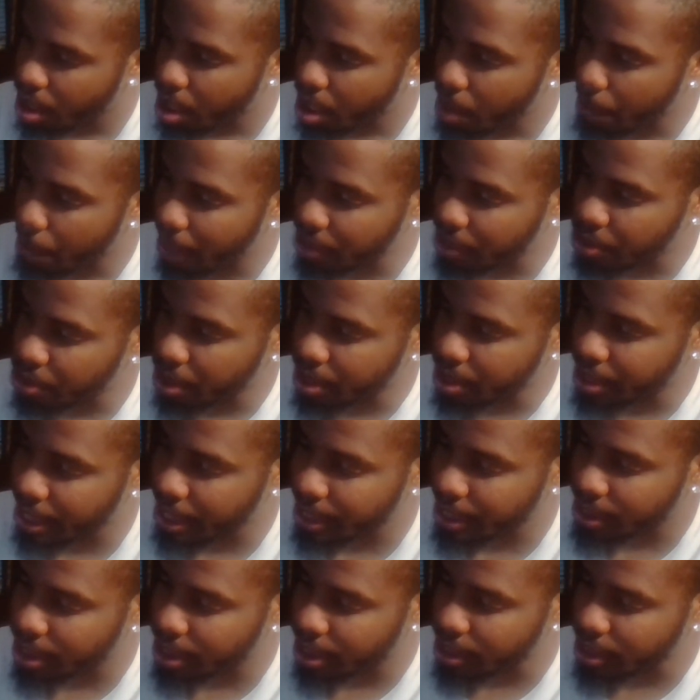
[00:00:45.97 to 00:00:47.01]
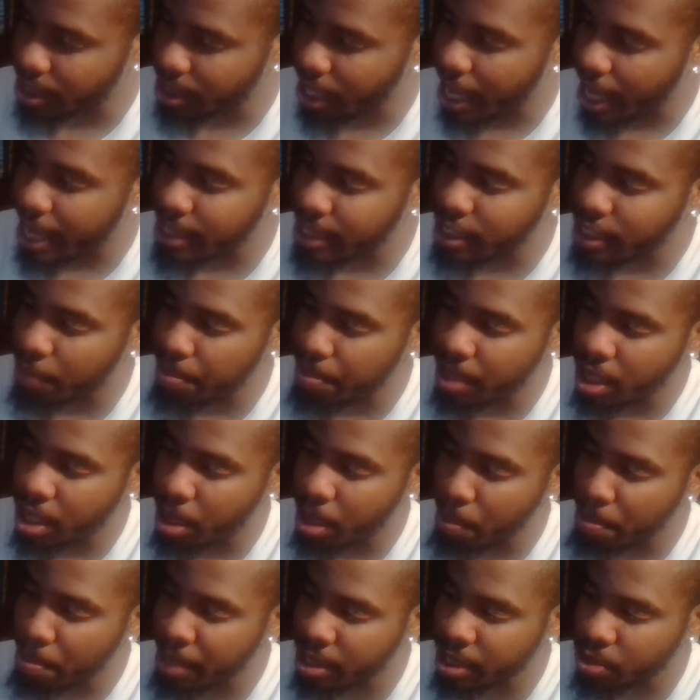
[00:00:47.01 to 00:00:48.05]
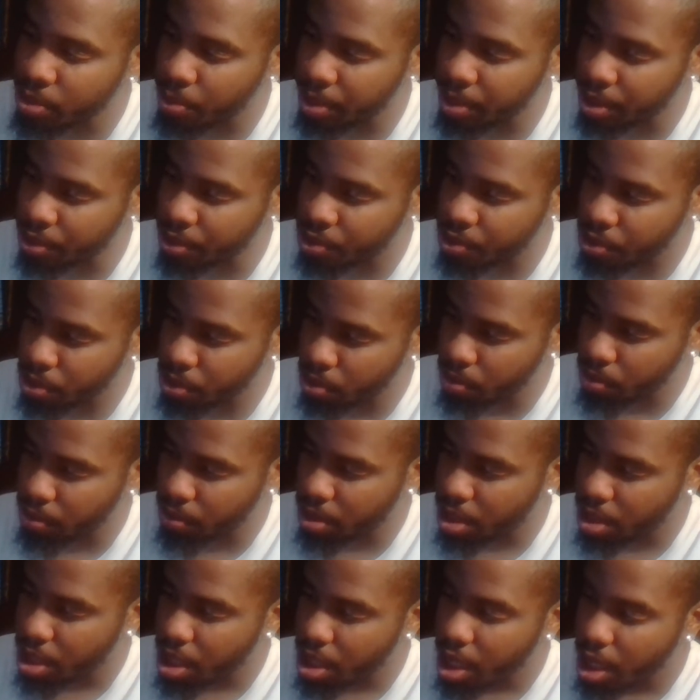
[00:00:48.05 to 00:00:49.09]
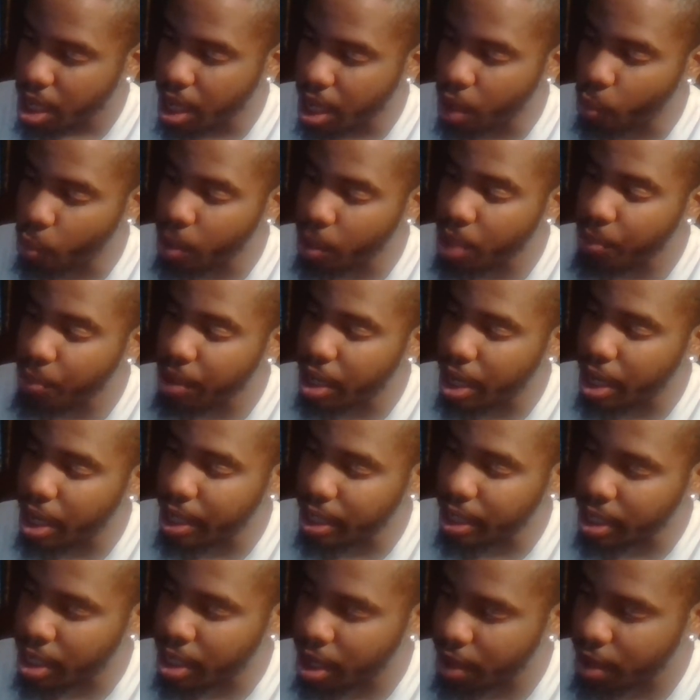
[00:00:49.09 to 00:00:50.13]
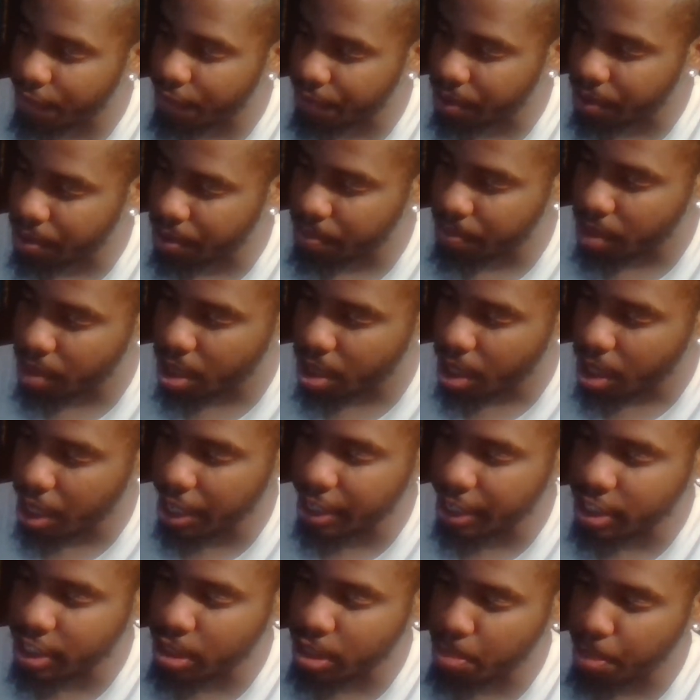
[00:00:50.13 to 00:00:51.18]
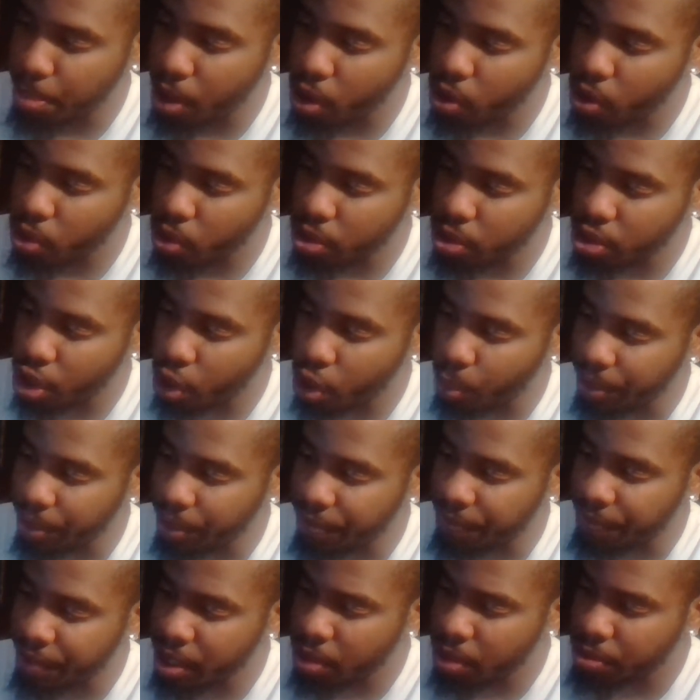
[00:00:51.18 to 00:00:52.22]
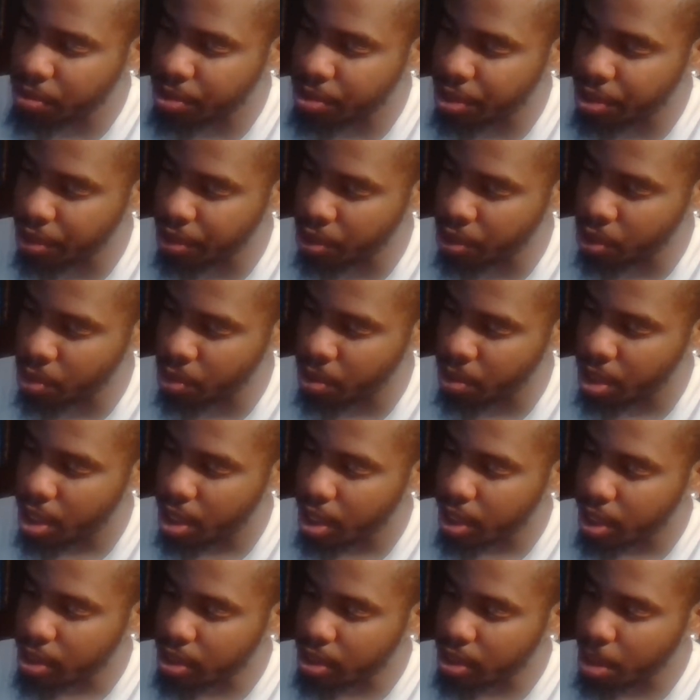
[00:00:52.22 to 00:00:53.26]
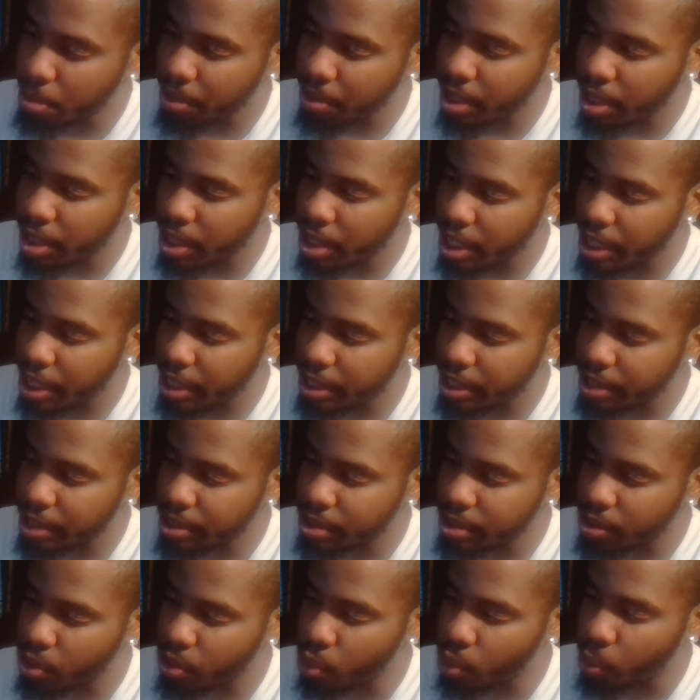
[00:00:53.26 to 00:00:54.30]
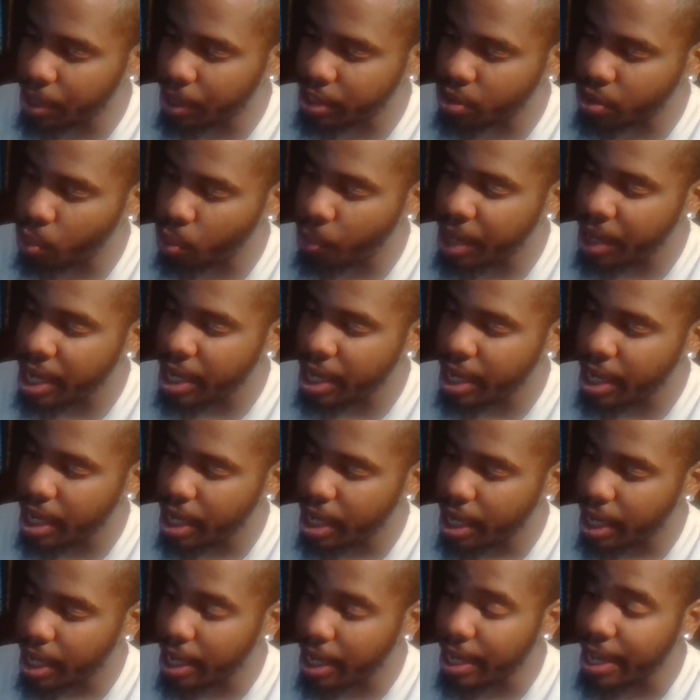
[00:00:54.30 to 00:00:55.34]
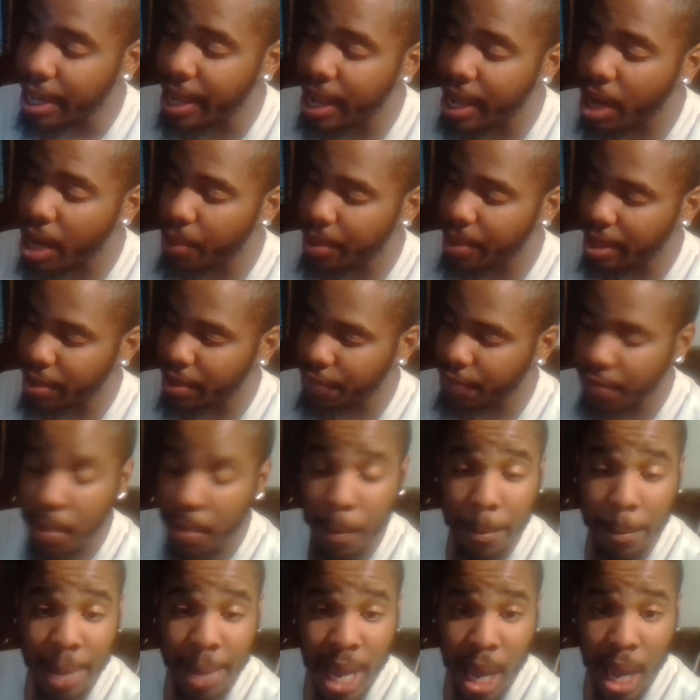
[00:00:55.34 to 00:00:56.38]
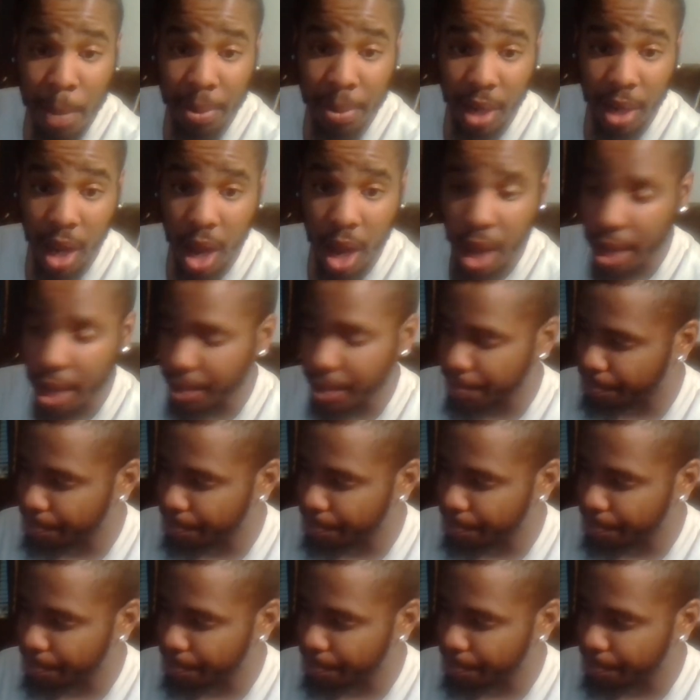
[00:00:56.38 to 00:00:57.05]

by traditions, lies have become mixed with the truth. And we will uncover, expose, or reveal to you some of the things which we inherited from Babylon.